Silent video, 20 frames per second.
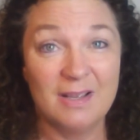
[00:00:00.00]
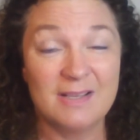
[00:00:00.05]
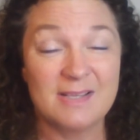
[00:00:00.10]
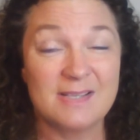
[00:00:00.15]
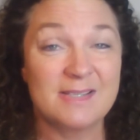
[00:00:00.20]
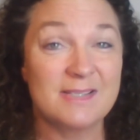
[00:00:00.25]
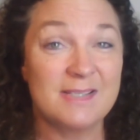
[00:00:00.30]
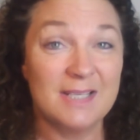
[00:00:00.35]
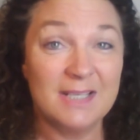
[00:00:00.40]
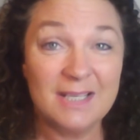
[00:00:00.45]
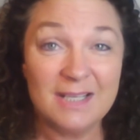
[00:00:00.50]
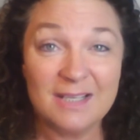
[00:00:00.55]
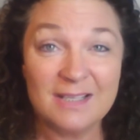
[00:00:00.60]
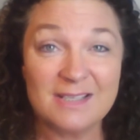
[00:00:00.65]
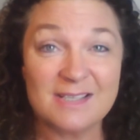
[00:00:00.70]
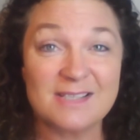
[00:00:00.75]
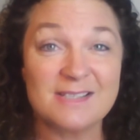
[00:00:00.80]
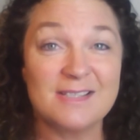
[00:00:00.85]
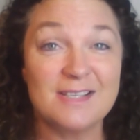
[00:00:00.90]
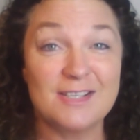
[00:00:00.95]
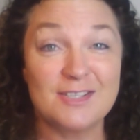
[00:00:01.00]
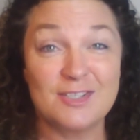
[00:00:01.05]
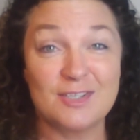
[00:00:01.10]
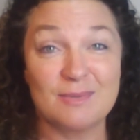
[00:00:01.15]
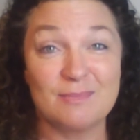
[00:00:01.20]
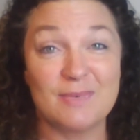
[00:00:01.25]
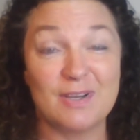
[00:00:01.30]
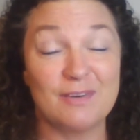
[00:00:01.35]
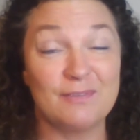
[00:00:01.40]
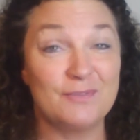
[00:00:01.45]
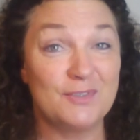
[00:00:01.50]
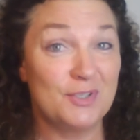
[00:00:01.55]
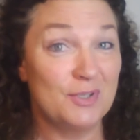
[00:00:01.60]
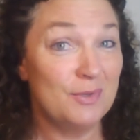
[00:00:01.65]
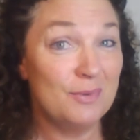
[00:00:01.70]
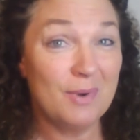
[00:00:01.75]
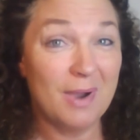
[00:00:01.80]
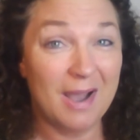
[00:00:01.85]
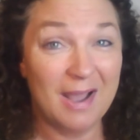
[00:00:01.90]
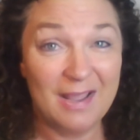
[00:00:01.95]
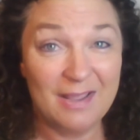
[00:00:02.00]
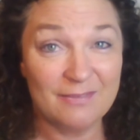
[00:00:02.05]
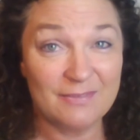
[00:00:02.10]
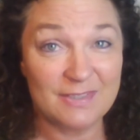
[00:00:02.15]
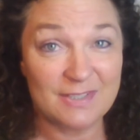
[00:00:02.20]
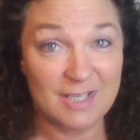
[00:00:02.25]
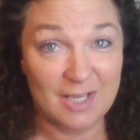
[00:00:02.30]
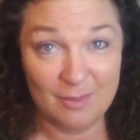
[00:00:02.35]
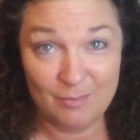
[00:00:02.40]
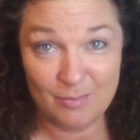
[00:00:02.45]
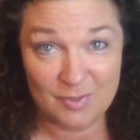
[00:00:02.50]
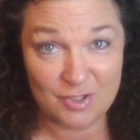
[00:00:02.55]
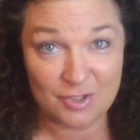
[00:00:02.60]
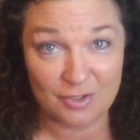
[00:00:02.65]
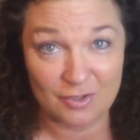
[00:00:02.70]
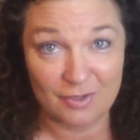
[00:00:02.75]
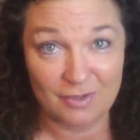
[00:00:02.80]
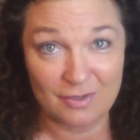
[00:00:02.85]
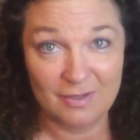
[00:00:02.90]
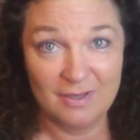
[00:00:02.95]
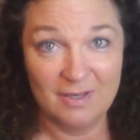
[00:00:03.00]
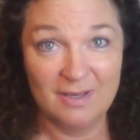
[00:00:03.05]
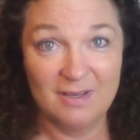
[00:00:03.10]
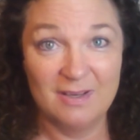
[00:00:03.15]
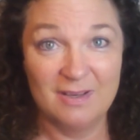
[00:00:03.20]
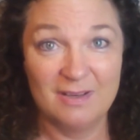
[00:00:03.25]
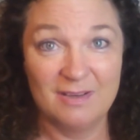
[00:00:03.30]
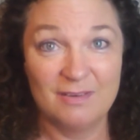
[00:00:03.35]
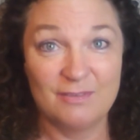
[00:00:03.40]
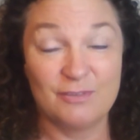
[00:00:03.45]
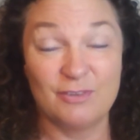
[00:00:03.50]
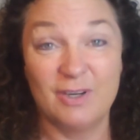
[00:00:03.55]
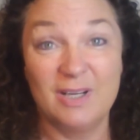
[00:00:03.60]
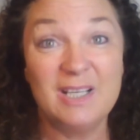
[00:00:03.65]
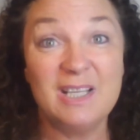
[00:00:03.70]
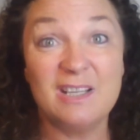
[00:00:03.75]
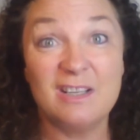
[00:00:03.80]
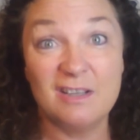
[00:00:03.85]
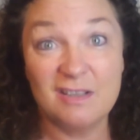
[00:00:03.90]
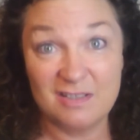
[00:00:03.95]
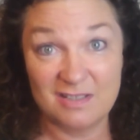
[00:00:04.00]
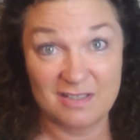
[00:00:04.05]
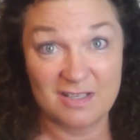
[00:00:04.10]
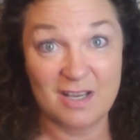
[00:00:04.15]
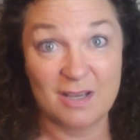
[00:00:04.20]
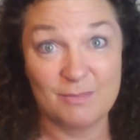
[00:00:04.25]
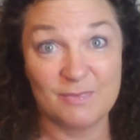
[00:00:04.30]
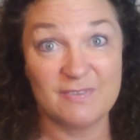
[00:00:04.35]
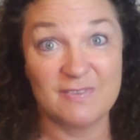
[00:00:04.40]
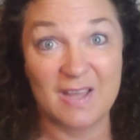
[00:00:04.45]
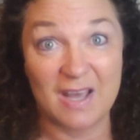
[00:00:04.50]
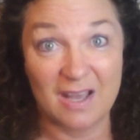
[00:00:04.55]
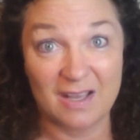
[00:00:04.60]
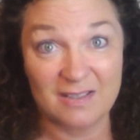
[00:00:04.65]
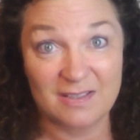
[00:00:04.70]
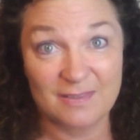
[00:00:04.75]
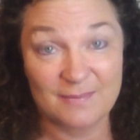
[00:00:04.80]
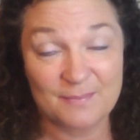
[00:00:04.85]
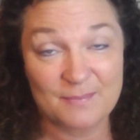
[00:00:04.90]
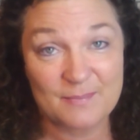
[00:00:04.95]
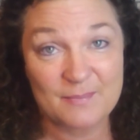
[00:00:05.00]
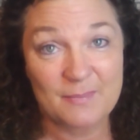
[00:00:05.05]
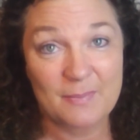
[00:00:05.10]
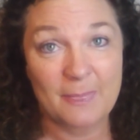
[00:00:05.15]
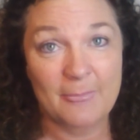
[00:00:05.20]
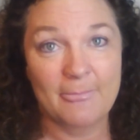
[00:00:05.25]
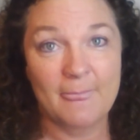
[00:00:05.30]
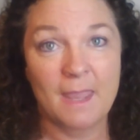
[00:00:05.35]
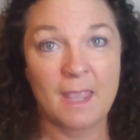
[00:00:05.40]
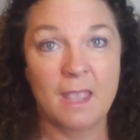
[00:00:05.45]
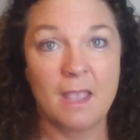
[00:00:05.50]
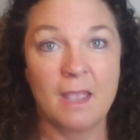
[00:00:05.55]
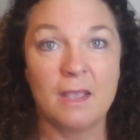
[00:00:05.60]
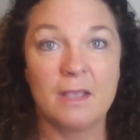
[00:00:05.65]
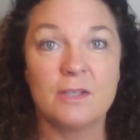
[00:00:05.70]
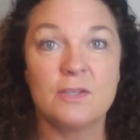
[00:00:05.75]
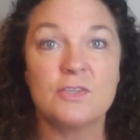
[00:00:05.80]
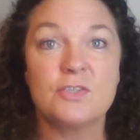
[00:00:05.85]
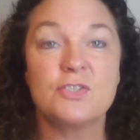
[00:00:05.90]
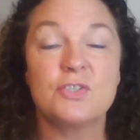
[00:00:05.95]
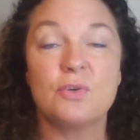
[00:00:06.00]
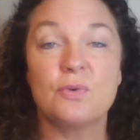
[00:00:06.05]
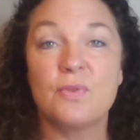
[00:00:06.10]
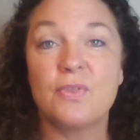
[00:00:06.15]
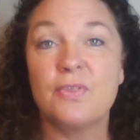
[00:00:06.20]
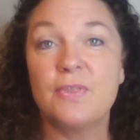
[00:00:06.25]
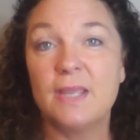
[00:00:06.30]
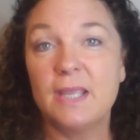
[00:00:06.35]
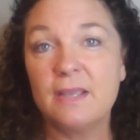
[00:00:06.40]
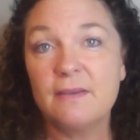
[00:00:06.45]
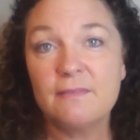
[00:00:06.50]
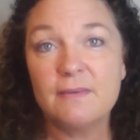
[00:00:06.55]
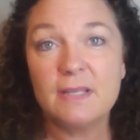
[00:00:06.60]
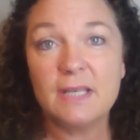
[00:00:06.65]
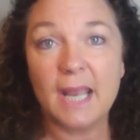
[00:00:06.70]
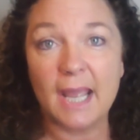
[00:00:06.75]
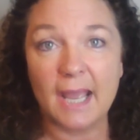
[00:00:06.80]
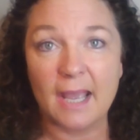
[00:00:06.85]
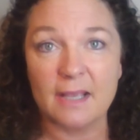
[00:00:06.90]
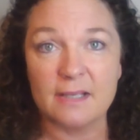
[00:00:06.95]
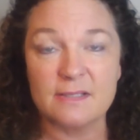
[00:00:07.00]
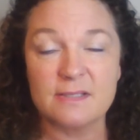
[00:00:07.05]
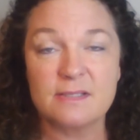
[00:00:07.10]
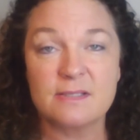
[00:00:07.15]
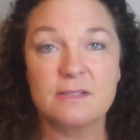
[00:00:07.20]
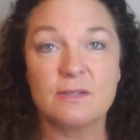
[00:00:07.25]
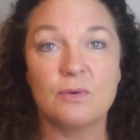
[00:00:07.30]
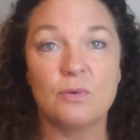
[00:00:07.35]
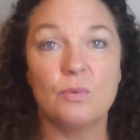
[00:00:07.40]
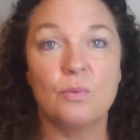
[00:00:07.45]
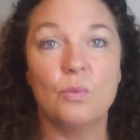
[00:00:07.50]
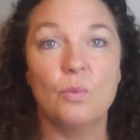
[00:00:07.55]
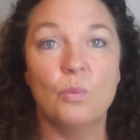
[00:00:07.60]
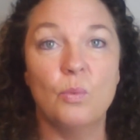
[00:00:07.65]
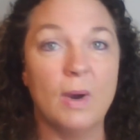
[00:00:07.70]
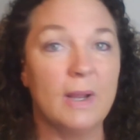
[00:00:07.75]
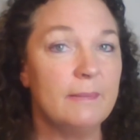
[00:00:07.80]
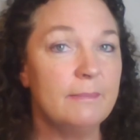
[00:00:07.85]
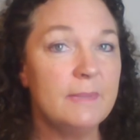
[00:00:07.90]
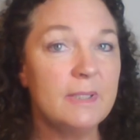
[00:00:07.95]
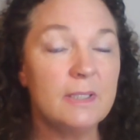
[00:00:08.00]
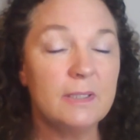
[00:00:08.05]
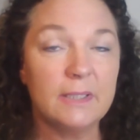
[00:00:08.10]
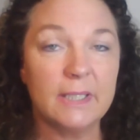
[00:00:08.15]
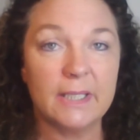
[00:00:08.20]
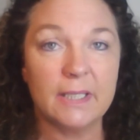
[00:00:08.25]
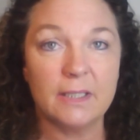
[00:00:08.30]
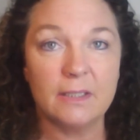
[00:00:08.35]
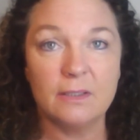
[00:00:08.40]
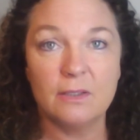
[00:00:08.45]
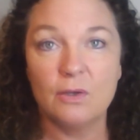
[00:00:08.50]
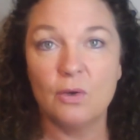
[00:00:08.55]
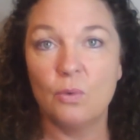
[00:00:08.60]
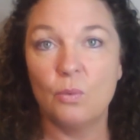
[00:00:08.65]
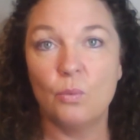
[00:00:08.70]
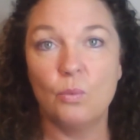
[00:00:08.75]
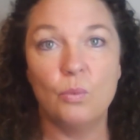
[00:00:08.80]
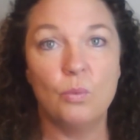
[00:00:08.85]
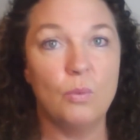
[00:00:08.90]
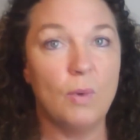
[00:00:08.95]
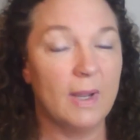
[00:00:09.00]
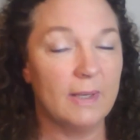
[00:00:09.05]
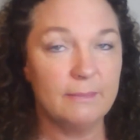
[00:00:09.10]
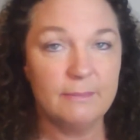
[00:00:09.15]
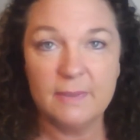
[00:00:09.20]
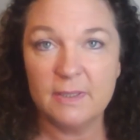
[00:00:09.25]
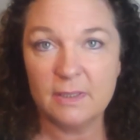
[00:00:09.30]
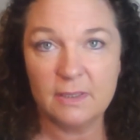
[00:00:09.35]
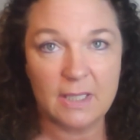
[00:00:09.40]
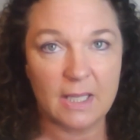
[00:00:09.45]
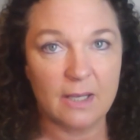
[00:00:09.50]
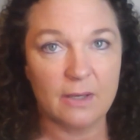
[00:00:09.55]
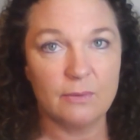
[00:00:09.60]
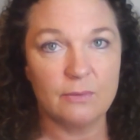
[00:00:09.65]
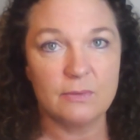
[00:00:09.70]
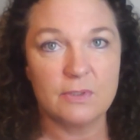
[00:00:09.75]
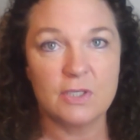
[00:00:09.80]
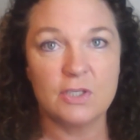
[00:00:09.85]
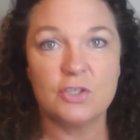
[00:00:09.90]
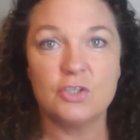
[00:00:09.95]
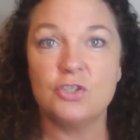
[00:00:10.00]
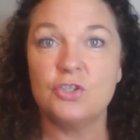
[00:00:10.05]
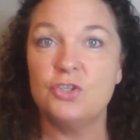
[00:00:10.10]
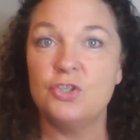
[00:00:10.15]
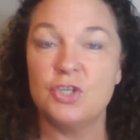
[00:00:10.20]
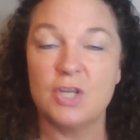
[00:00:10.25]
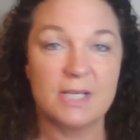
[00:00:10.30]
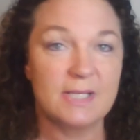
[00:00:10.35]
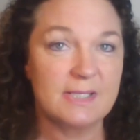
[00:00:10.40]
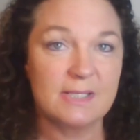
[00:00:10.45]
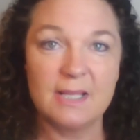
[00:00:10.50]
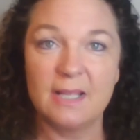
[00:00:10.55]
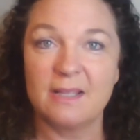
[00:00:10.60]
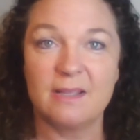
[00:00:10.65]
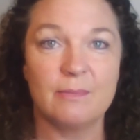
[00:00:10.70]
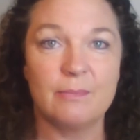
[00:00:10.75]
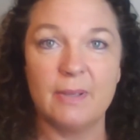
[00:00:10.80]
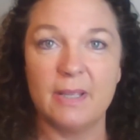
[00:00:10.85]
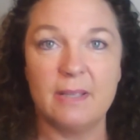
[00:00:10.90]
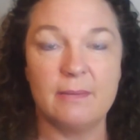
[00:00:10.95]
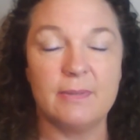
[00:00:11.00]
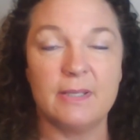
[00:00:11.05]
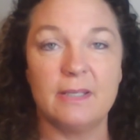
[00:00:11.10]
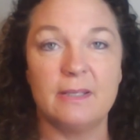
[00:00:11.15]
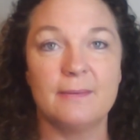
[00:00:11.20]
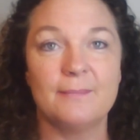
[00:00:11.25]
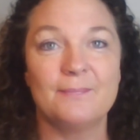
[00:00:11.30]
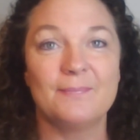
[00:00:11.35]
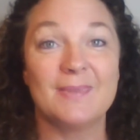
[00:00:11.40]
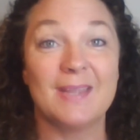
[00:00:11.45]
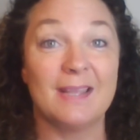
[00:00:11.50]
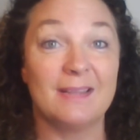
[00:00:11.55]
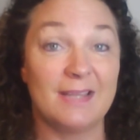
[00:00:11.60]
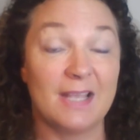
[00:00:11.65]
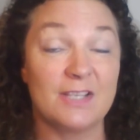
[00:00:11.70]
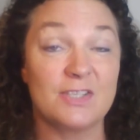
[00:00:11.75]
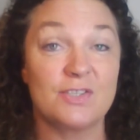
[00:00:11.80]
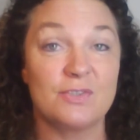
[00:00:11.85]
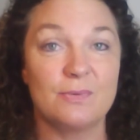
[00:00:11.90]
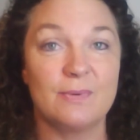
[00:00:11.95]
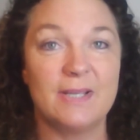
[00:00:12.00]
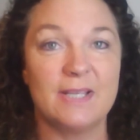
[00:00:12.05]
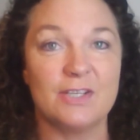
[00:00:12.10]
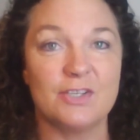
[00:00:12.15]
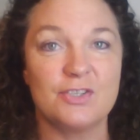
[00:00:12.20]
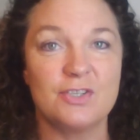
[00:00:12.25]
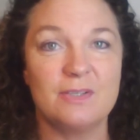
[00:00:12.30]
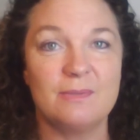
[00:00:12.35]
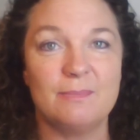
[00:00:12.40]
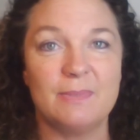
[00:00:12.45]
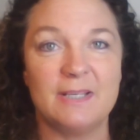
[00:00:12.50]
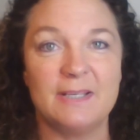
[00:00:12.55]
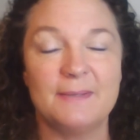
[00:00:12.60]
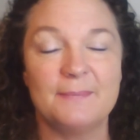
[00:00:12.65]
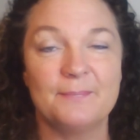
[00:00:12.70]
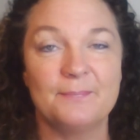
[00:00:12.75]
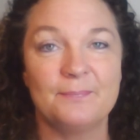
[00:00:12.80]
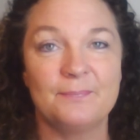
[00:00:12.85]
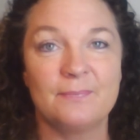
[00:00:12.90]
sitting in a system of too high of a temperature for any good to come of that. So think of it as 1 meal in, 1 meal out, just like a baby. And that's the way it should be.